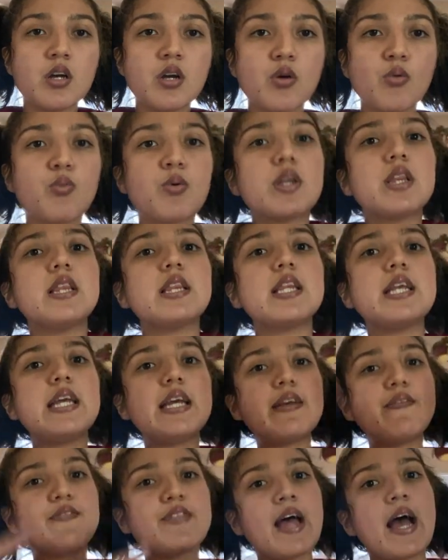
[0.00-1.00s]

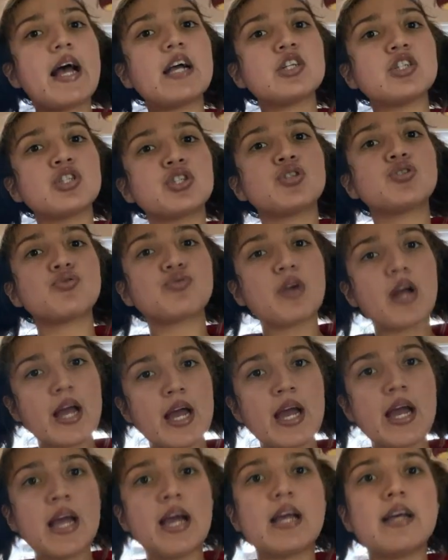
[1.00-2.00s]
relieve that
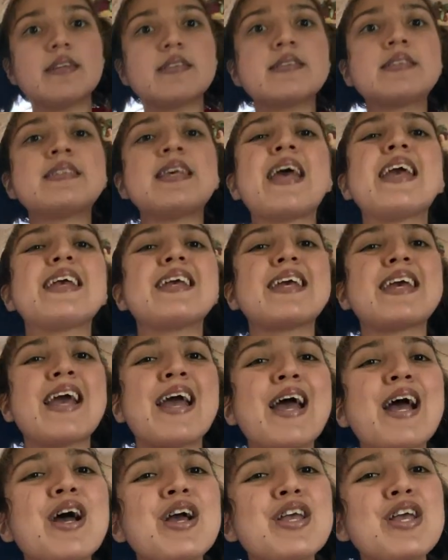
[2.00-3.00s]
stress, take
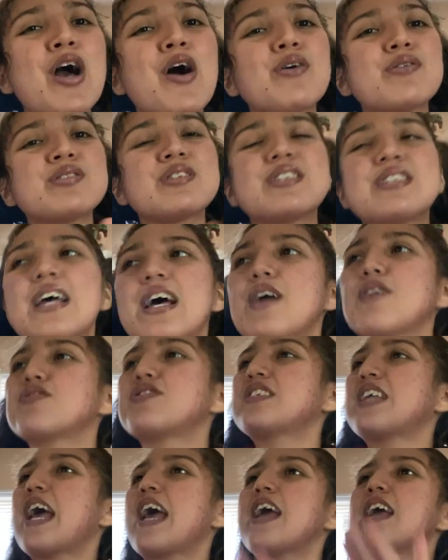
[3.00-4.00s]
care of yourselves,
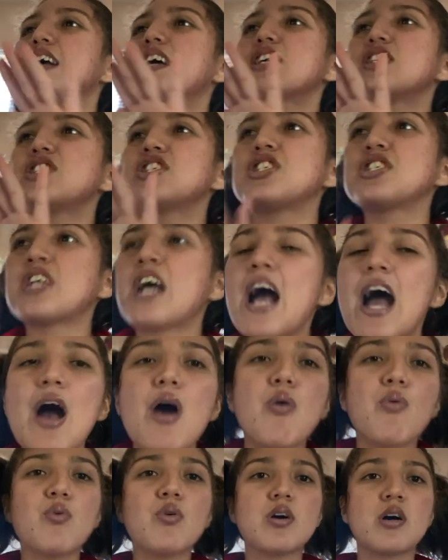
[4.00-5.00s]
take a
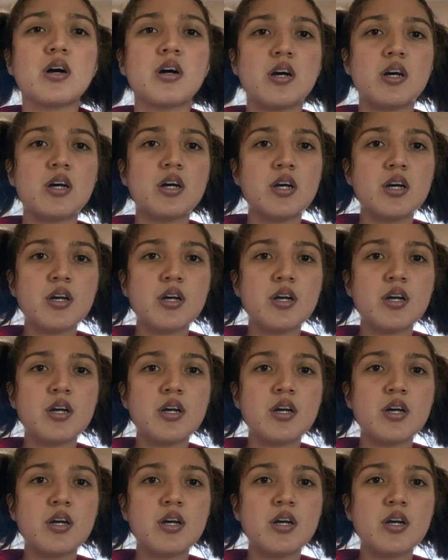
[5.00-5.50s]
shower,